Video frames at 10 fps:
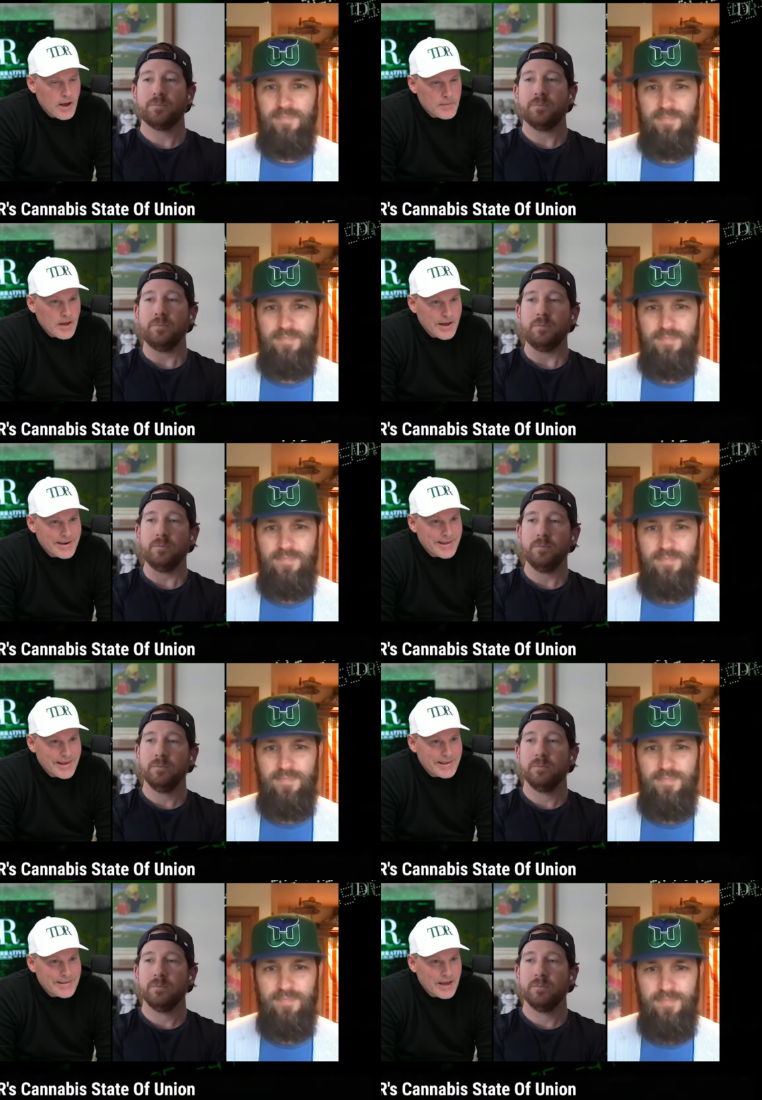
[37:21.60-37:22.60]
Speaker 1: kind of
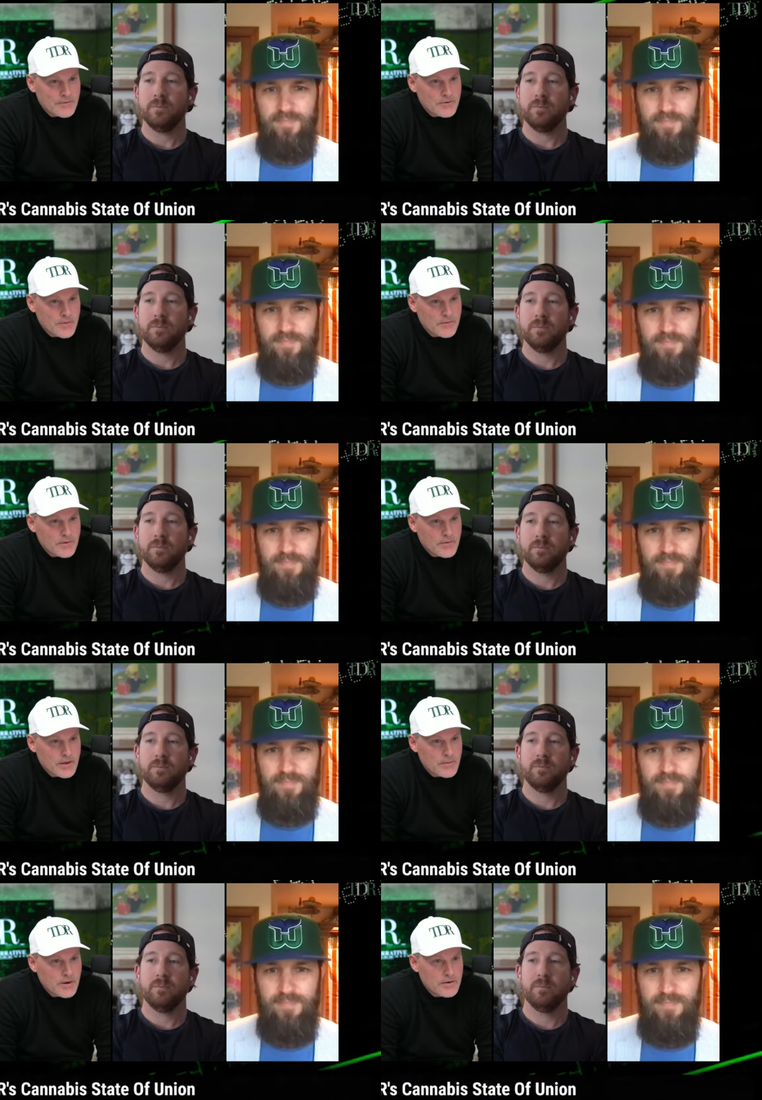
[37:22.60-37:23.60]
getting that from everything
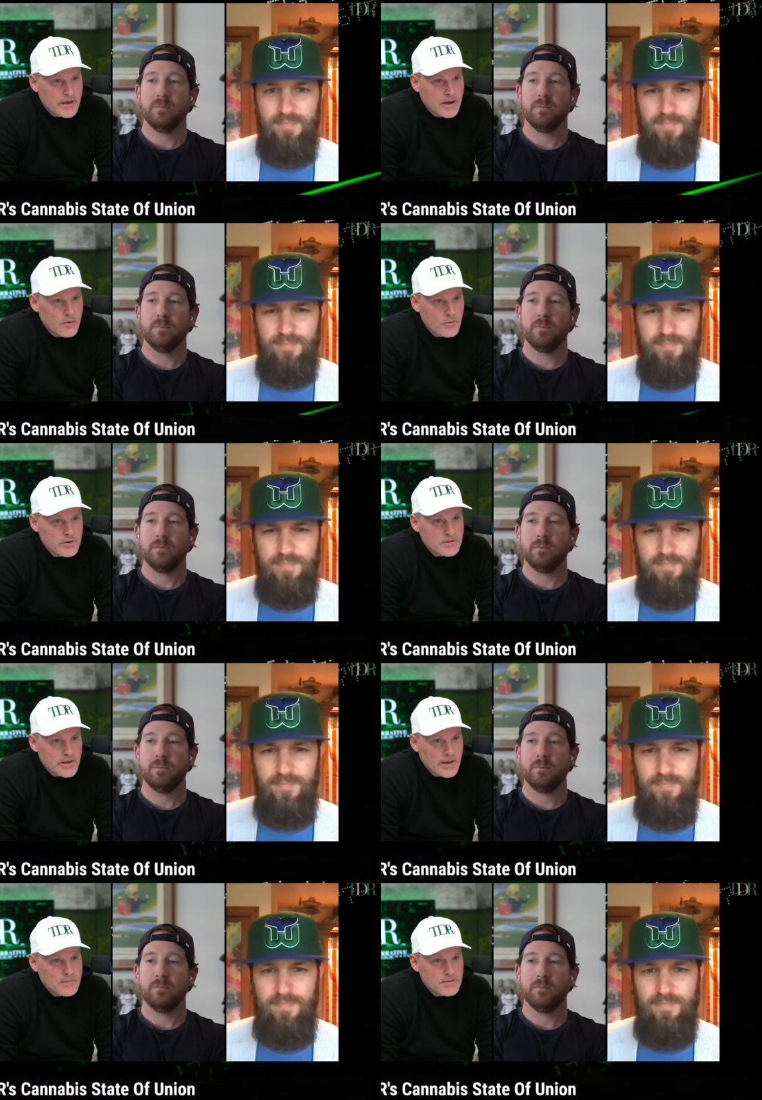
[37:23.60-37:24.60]
about now. What is the
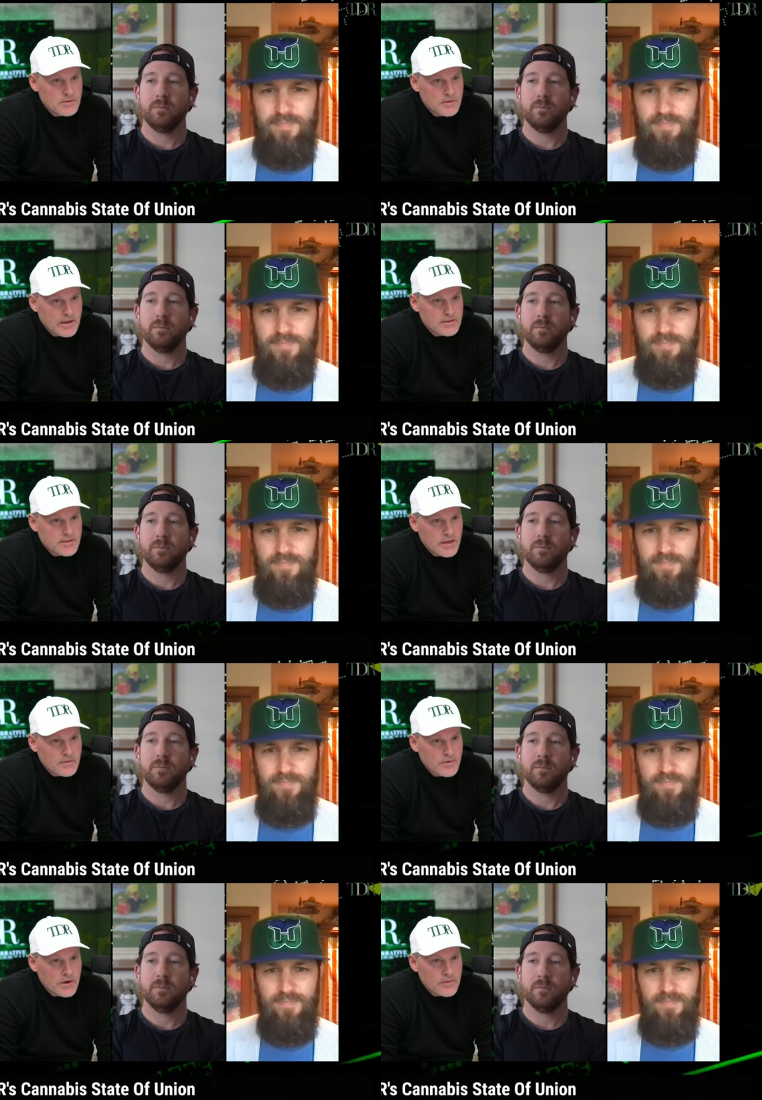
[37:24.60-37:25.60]
absolute last second
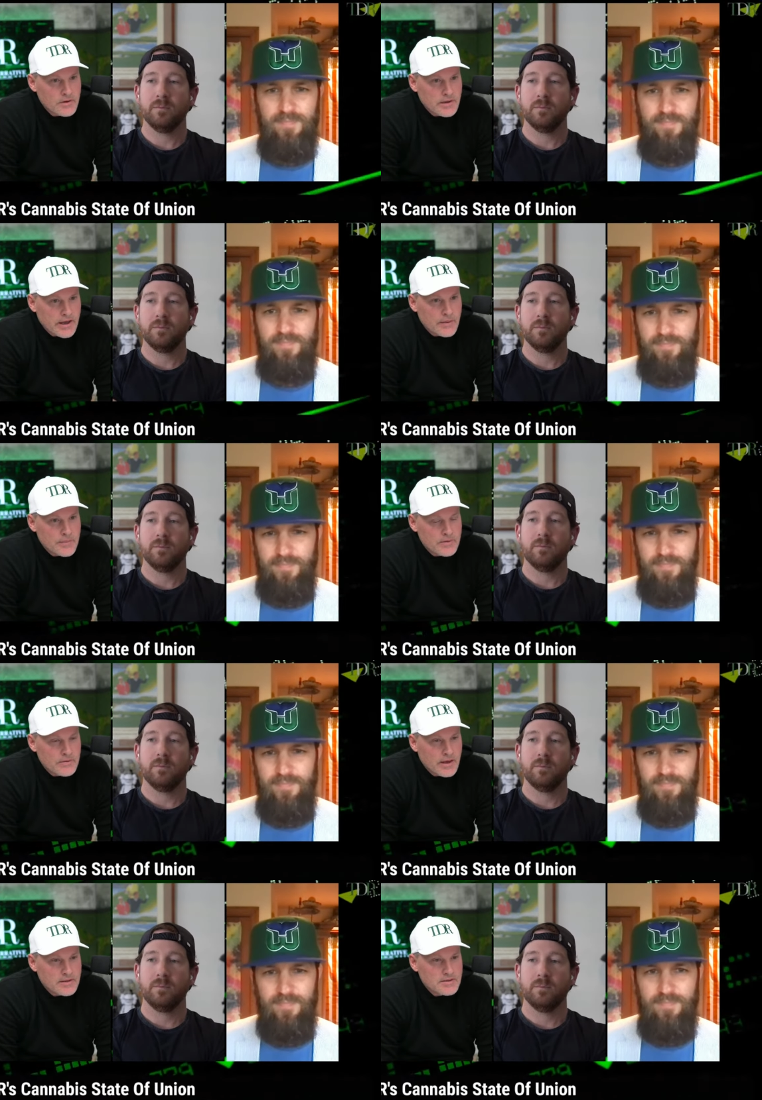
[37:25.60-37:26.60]
for anything to happen?
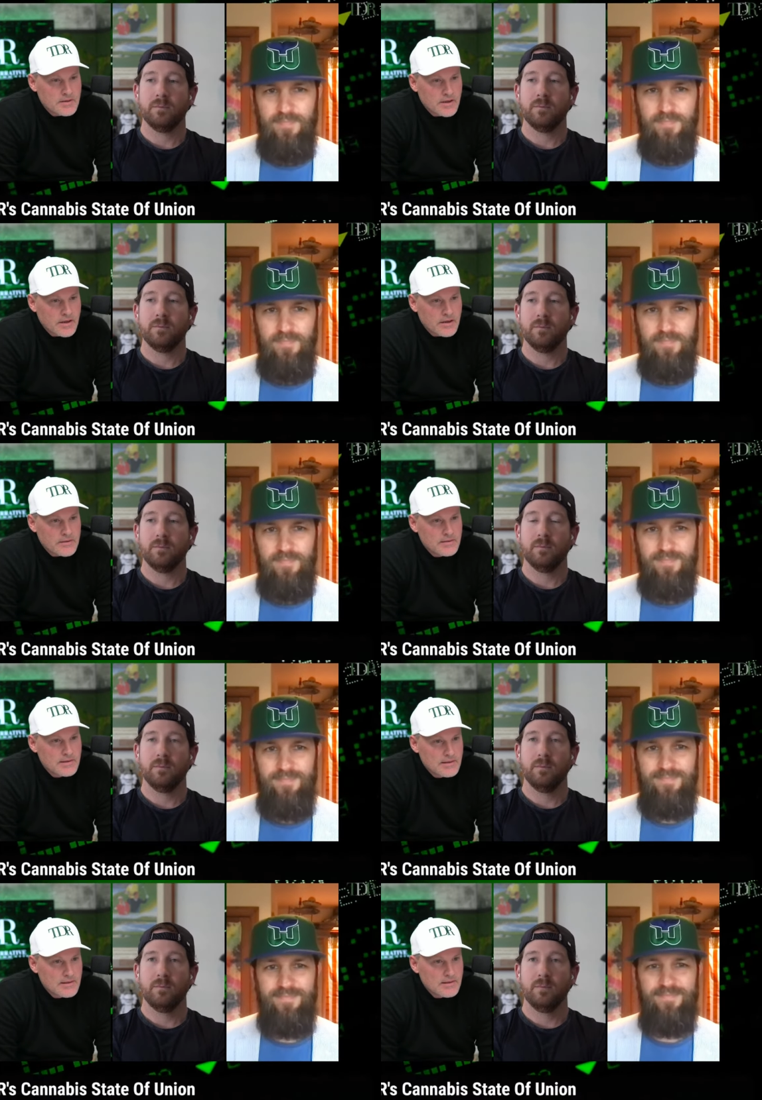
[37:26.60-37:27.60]
That's the day.
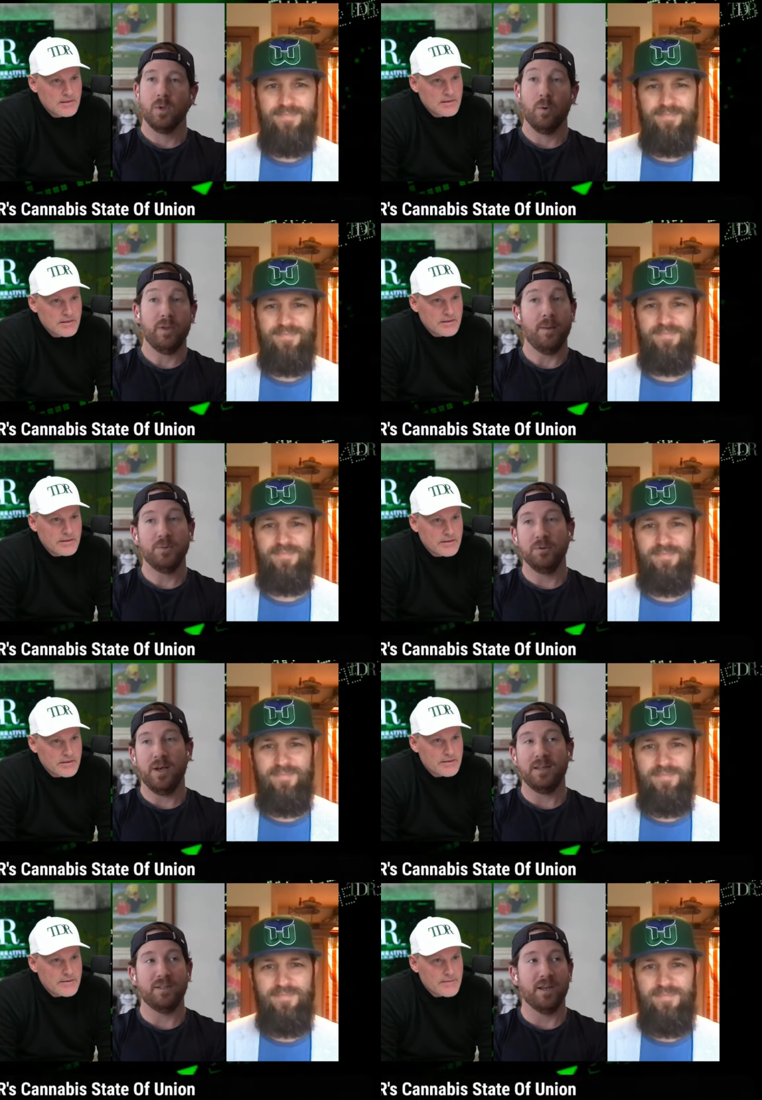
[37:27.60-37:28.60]
Speaker 2: Well, the absolute
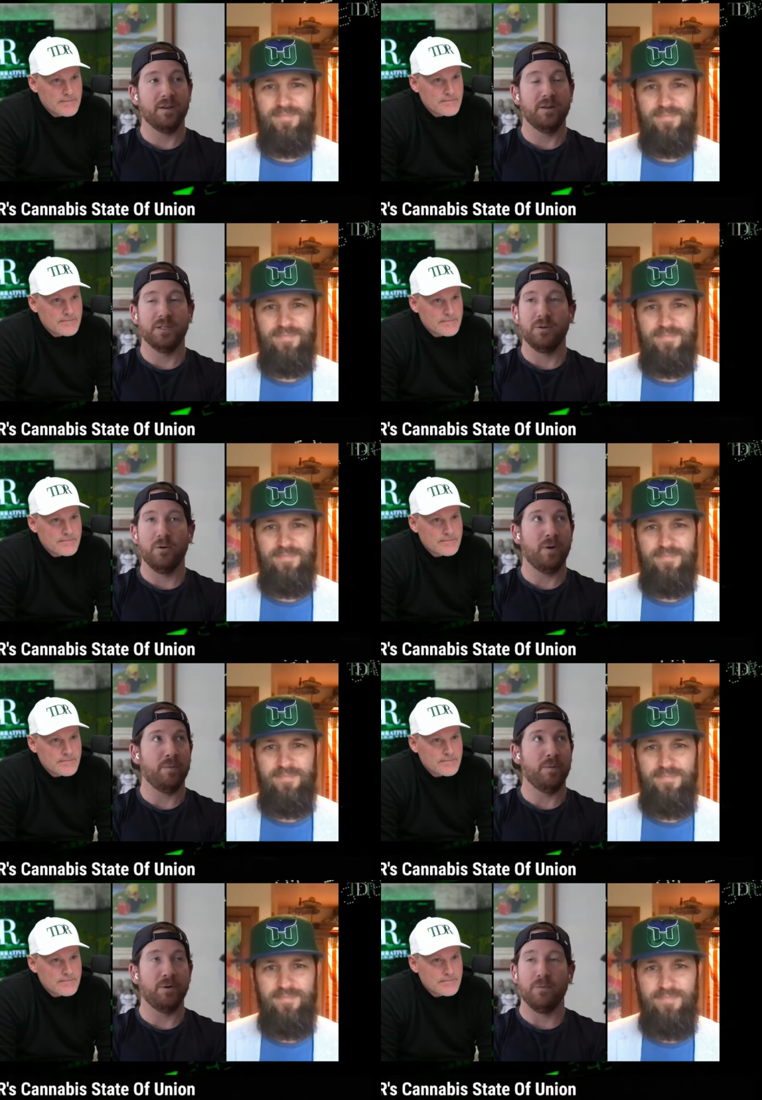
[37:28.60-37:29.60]
last second is
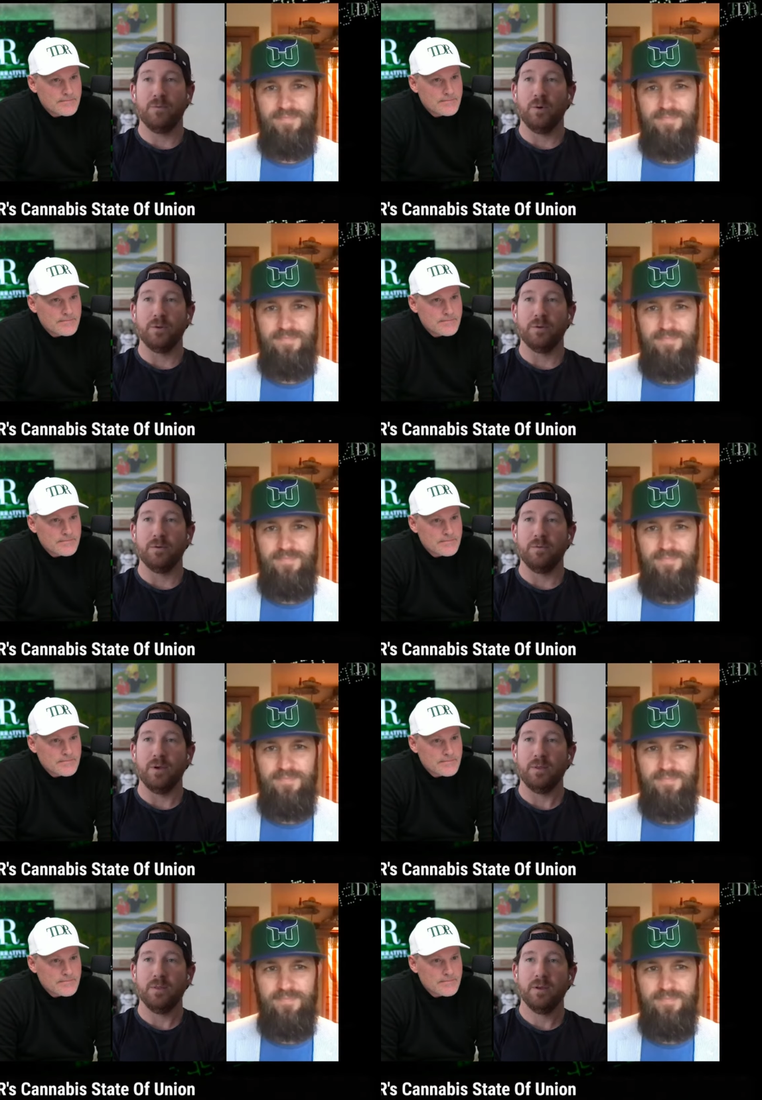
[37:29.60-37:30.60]
November 4th or
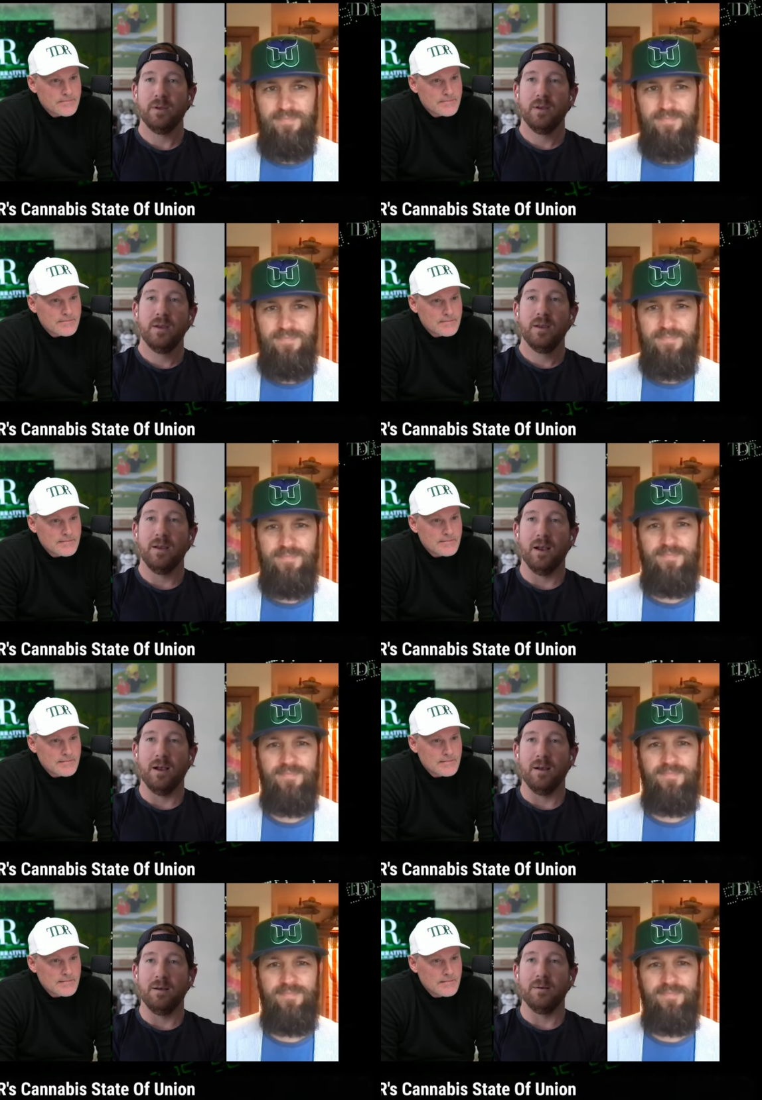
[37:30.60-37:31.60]
5th, um,